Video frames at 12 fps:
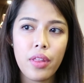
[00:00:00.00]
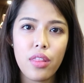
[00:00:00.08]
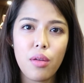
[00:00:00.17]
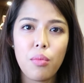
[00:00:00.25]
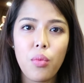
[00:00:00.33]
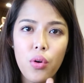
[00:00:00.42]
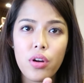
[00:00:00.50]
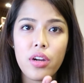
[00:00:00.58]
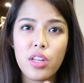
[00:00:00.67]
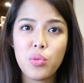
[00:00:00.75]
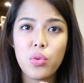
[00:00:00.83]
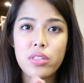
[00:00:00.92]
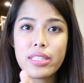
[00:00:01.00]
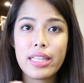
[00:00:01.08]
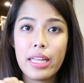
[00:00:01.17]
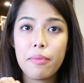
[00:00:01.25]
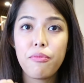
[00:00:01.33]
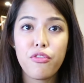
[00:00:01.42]
the more it will
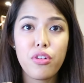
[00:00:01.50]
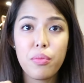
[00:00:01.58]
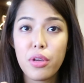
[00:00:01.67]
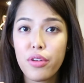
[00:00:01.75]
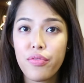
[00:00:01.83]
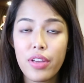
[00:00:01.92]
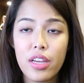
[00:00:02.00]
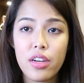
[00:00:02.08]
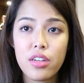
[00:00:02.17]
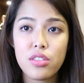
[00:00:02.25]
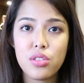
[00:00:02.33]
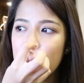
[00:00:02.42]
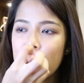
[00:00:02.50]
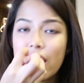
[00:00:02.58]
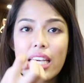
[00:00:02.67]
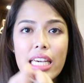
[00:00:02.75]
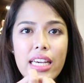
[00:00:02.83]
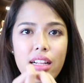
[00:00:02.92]
slip from your fingers. The
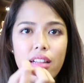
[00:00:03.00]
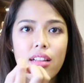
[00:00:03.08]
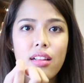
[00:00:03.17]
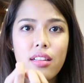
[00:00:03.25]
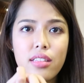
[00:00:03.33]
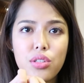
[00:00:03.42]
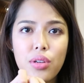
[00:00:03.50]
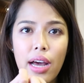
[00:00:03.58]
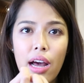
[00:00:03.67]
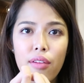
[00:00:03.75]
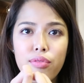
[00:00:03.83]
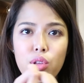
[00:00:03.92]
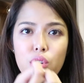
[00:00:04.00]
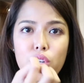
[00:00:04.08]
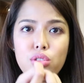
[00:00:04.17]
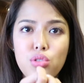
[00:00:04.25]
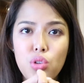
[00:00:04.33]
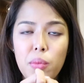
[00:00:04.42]
giggle that you have to
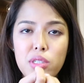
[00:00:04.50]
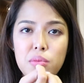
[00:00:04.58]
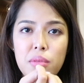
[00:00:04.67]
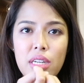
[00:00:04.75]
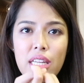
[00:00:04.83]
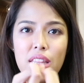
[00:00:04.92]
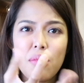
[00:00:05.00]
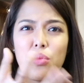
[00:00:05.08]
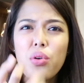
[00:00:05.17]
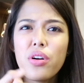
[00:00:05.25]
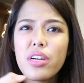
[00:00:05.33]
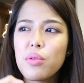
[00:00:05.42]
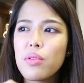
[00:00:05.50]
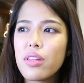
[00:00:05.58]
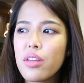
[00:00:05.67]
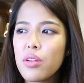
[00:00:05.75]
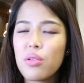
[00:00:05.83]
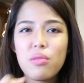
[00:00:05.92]
earn so much money, the more it will,
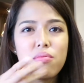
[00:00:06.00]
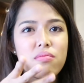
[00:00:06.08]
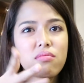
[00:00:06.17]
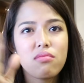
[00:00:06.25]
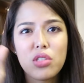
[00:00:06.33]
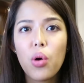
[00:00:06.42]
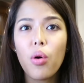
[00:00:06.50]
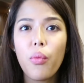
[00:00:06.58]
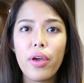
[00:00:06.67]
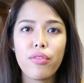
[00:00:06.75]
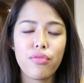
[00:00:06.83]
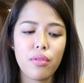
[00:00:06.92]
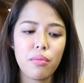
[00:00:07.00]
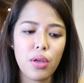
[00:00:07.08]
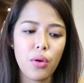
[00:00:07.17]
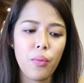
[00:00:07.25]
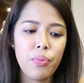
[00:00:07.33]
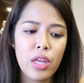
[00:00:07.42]
you know, go away from you.